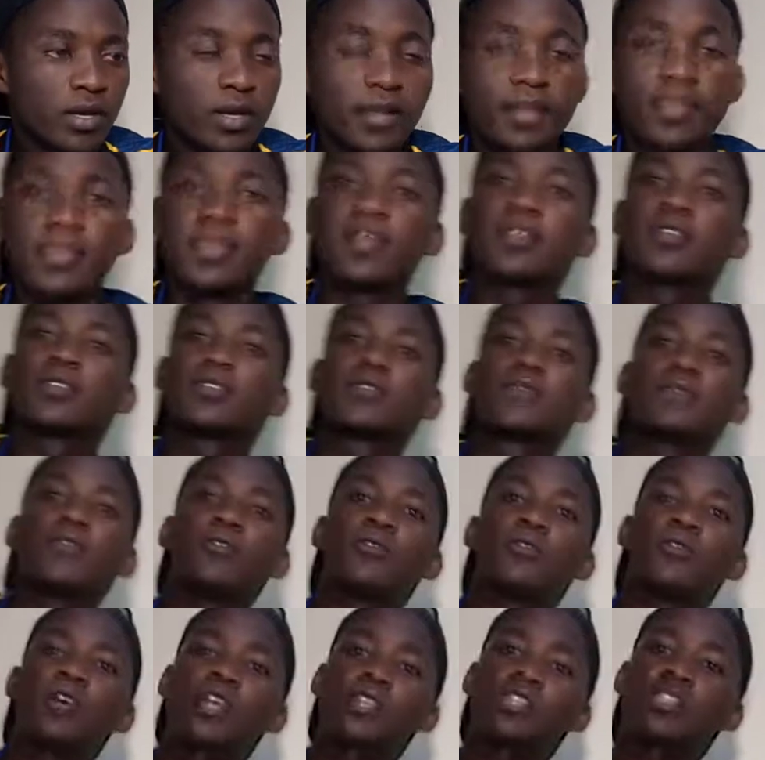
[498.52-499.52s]
Thanks for
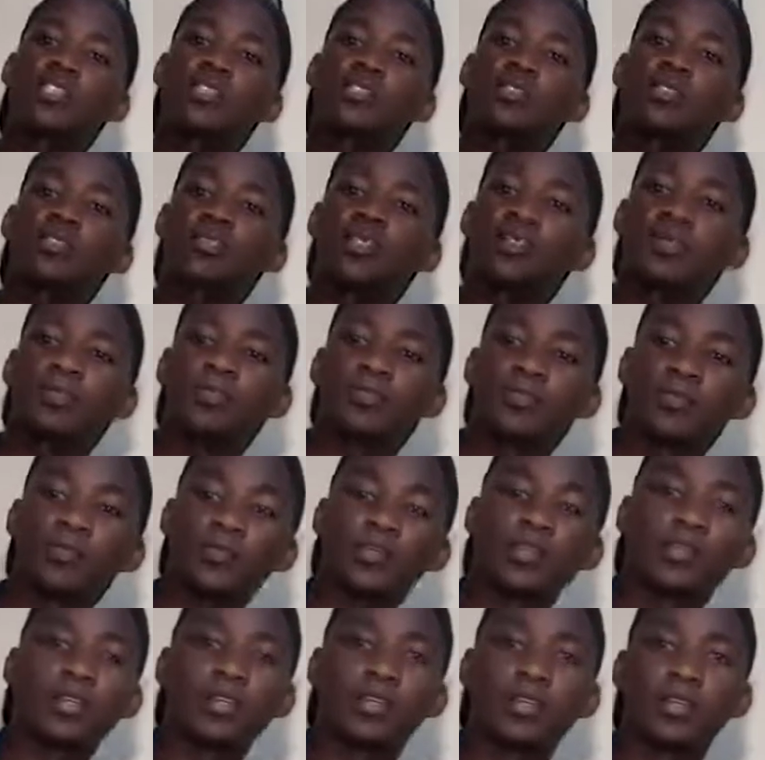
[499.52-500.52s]
watching.
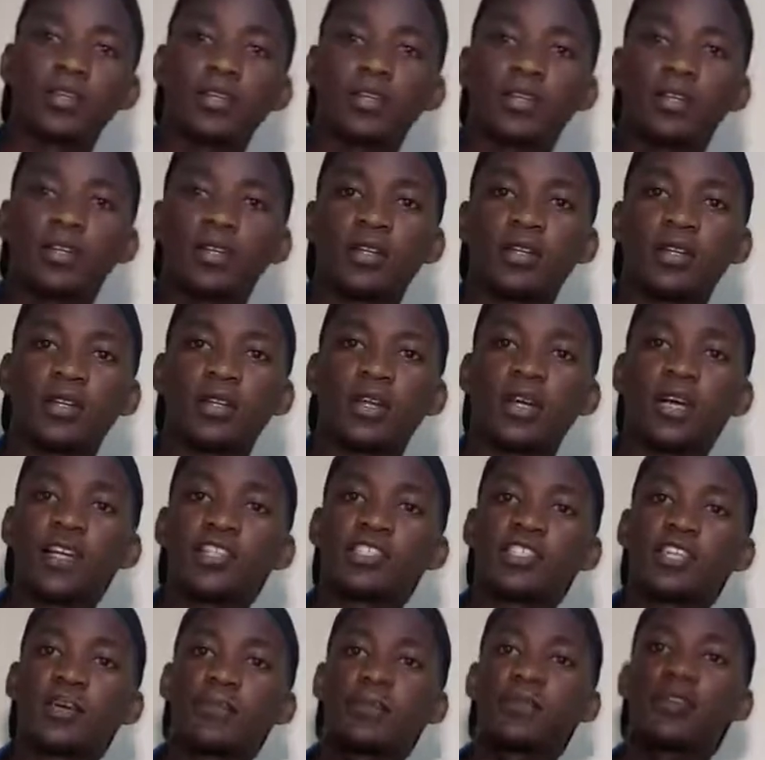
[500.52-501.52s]
Catch
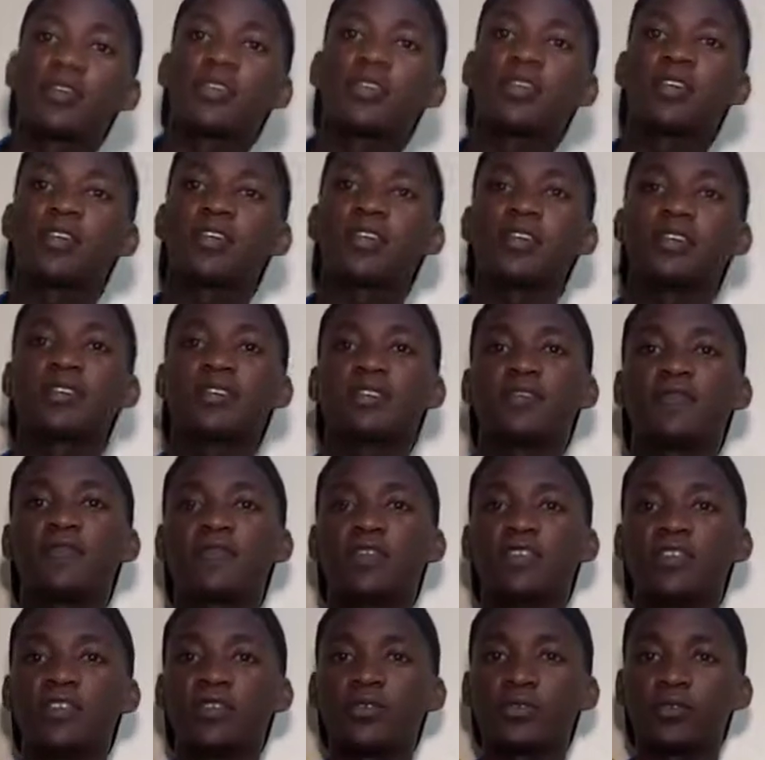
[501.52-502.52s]
up in the next
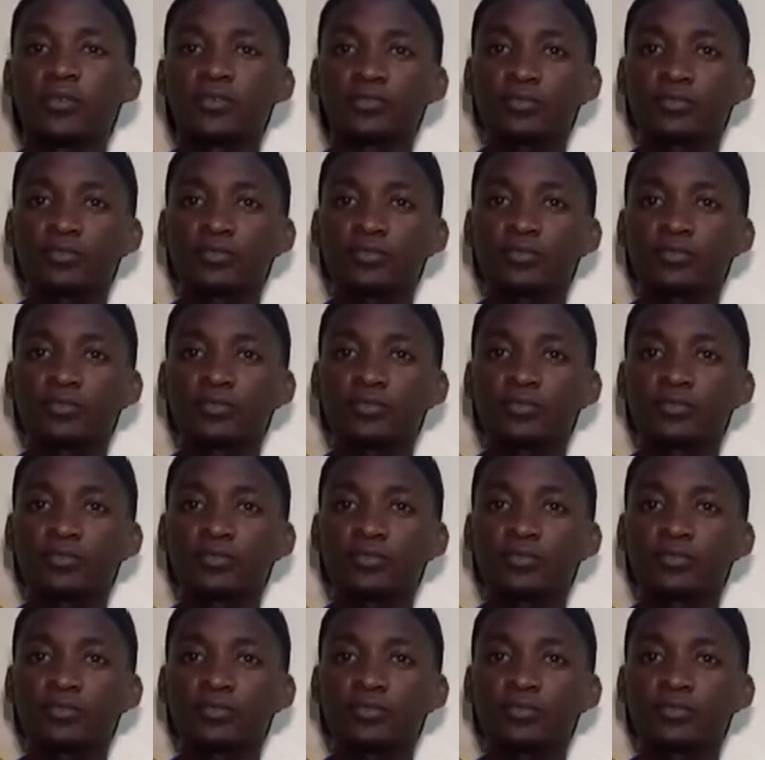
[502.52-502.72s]
video.